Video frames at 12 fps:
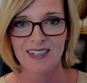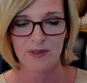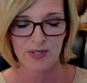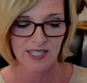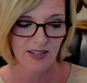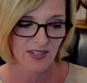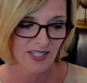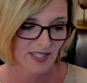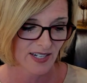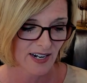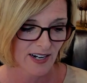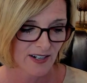I was selling the
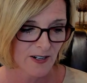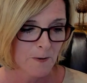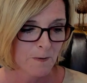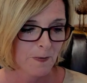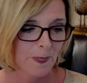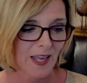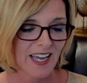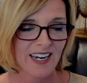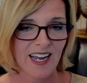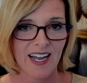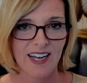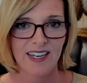car and
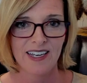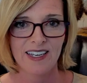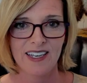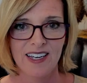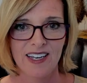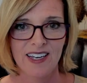I